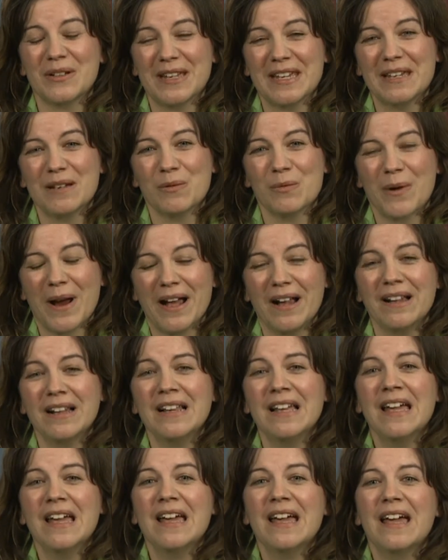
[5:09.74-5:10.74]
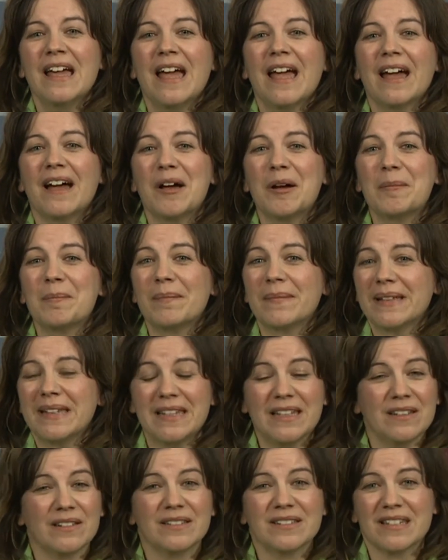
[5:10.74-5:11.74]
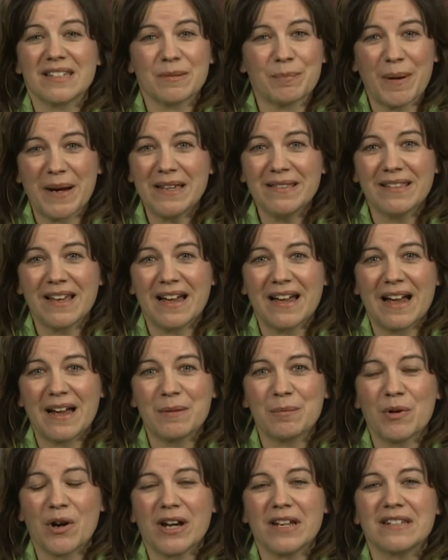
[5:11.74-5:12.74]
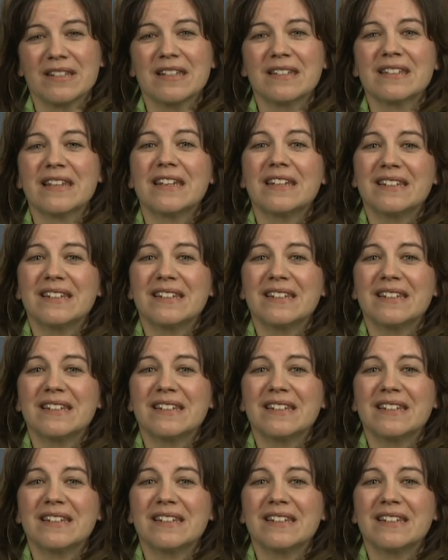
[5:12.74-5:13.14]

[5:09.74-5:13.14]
eat well despite the high prices.